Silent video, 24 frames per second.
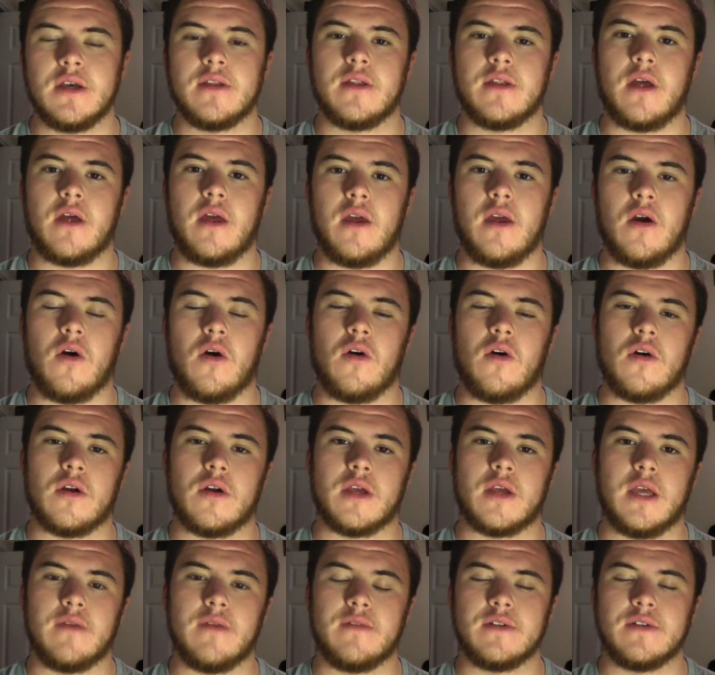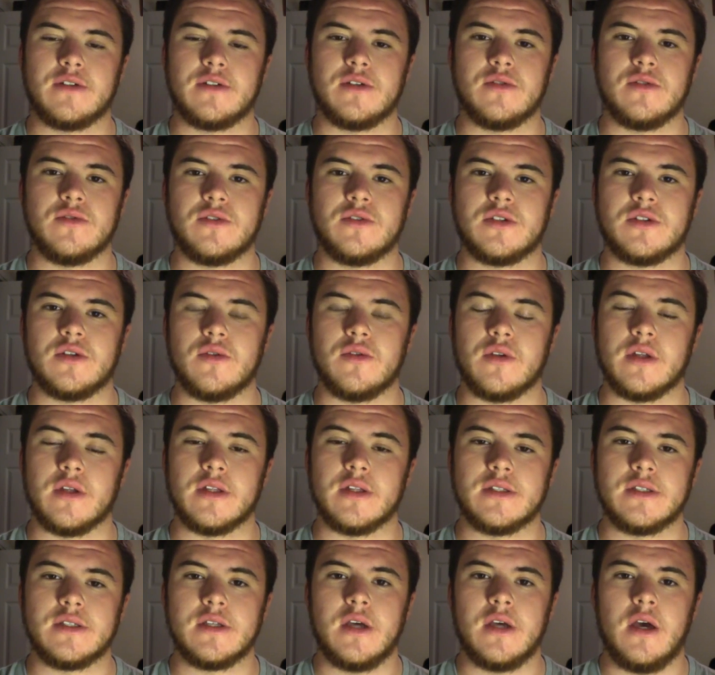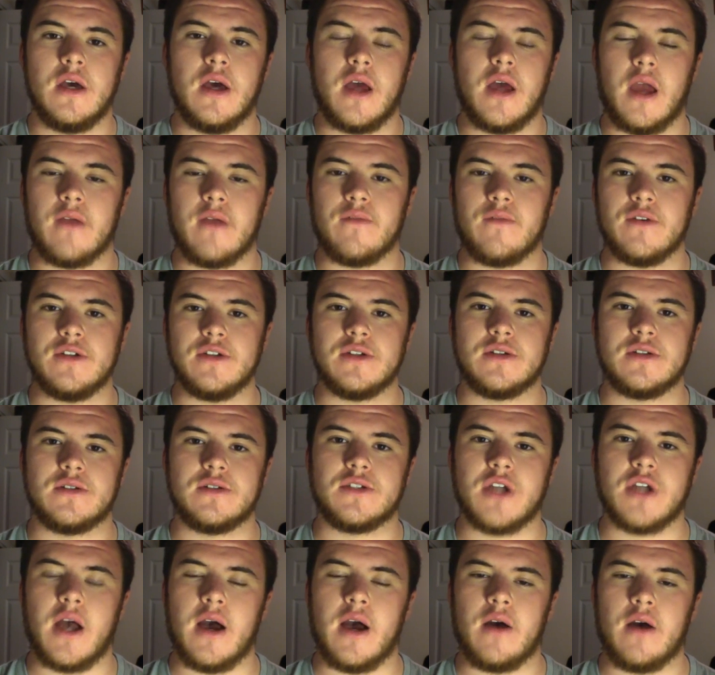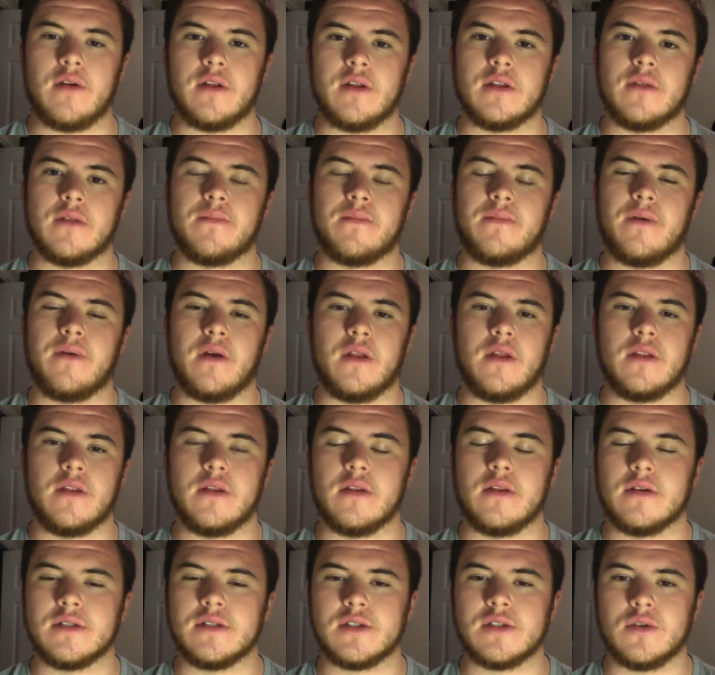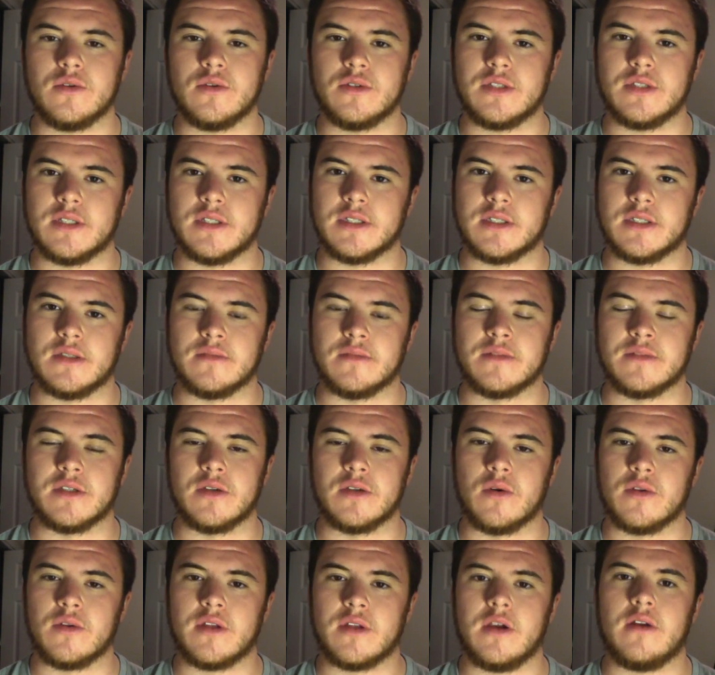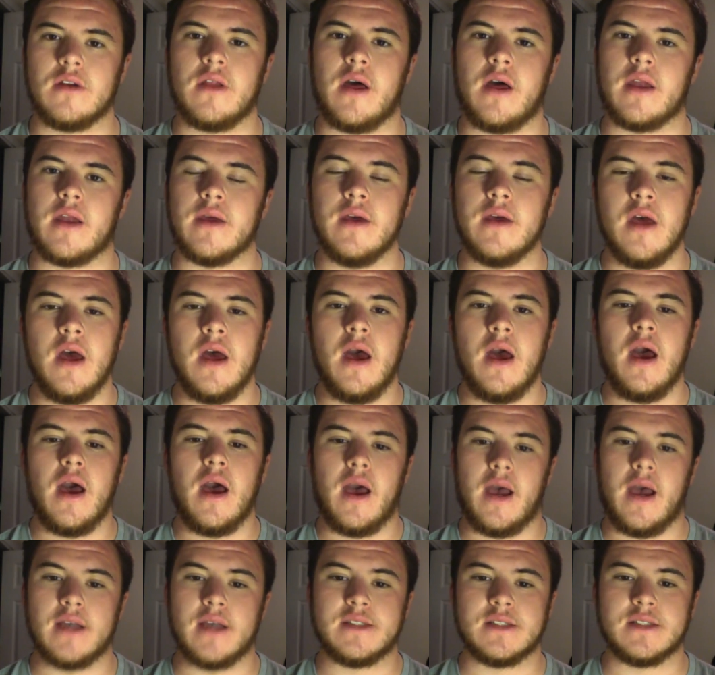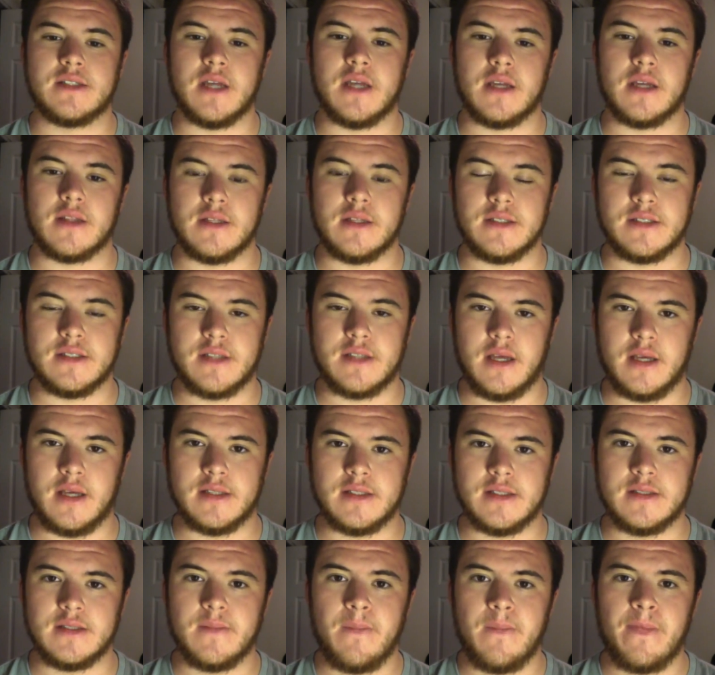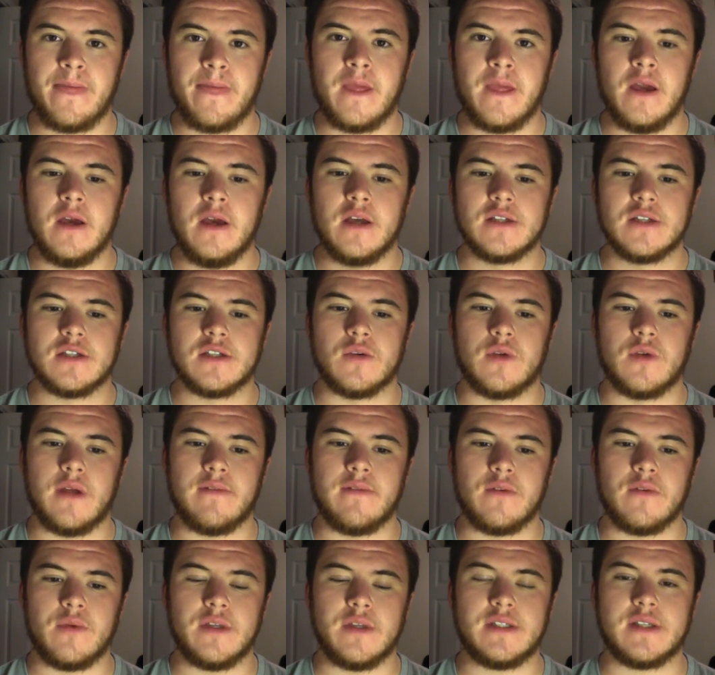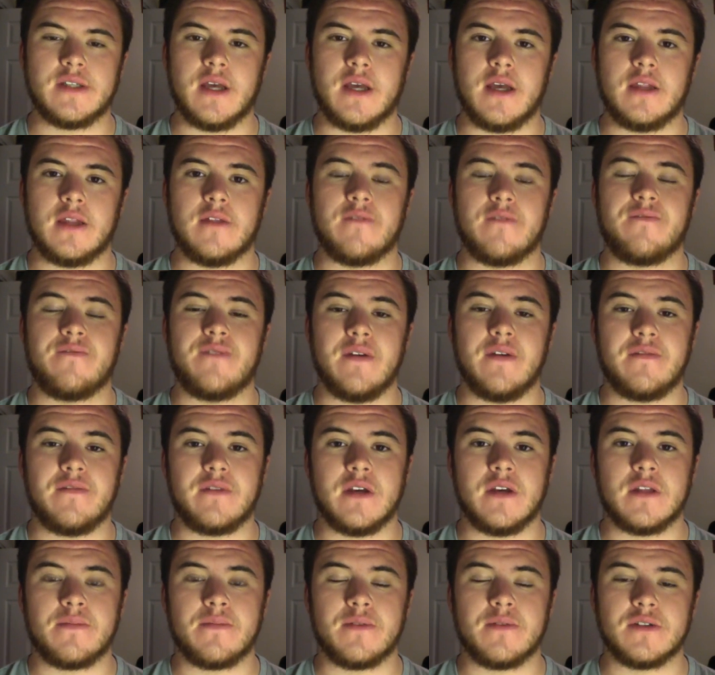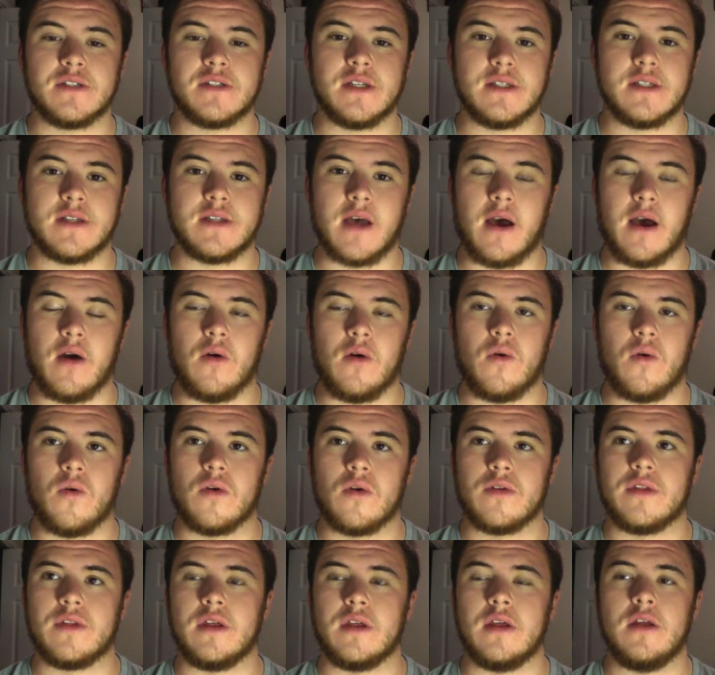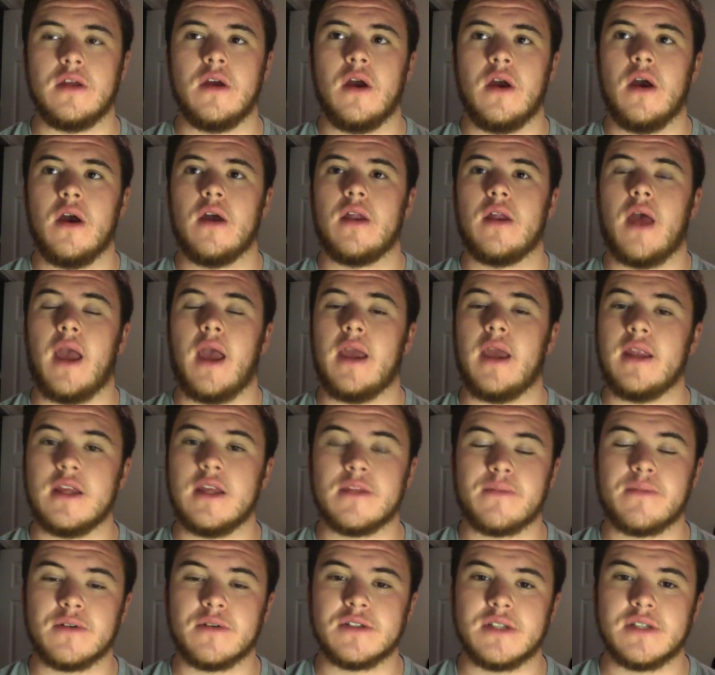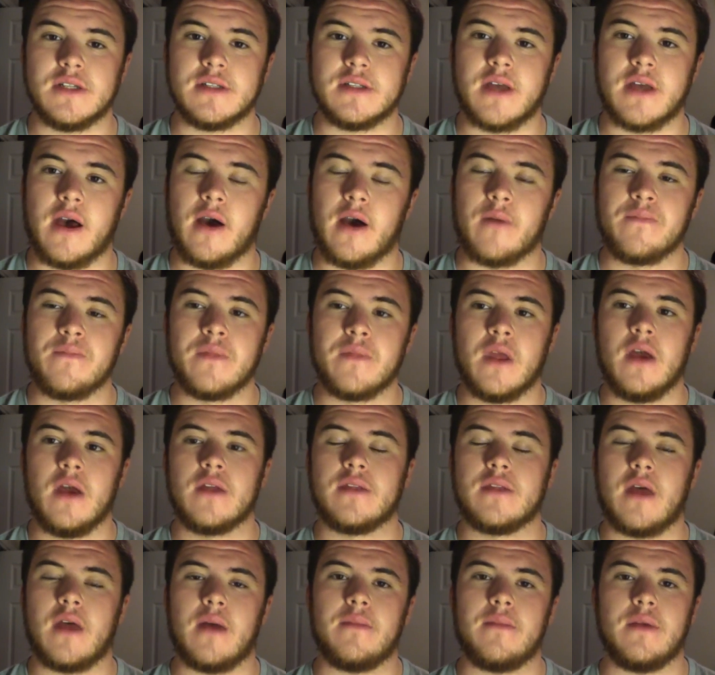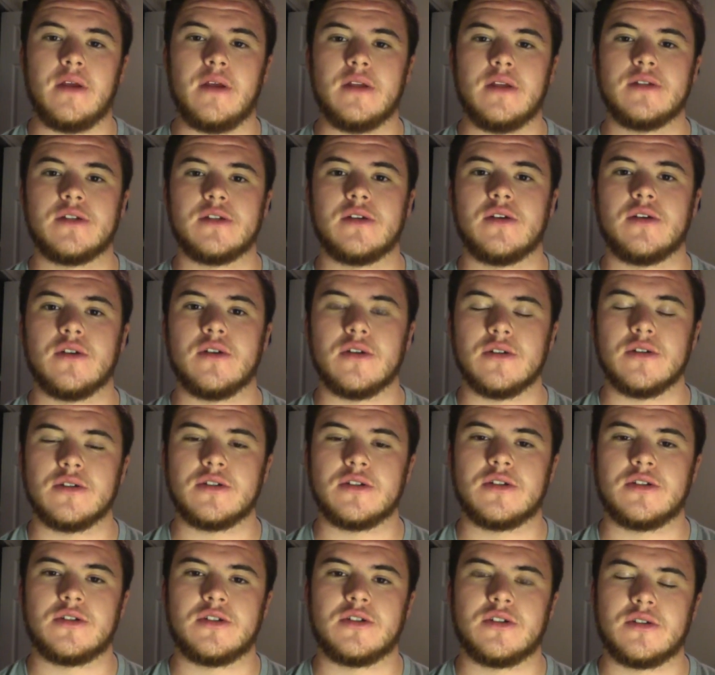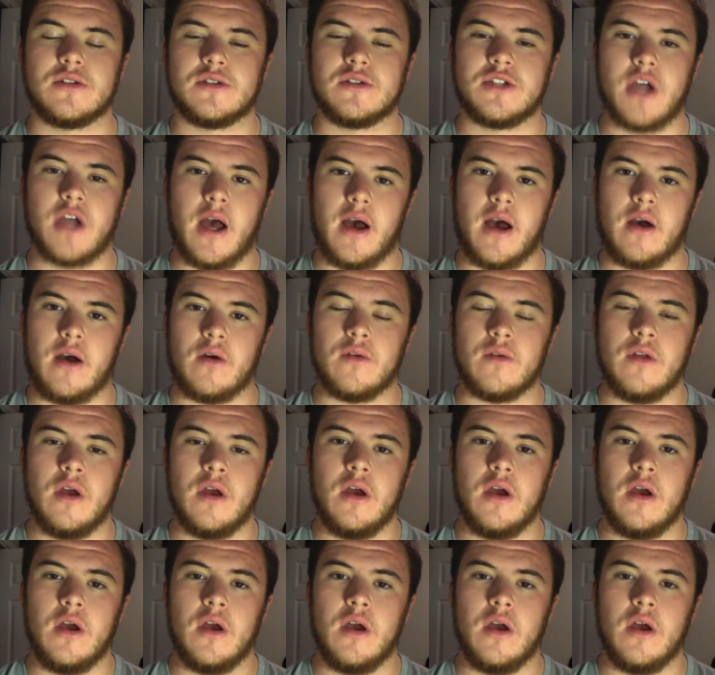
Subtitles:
they are given to students. Every child in the school systems in North Carolina has to take these tests. So whenever we say the 50th percentile or the 80th percentile, that means your child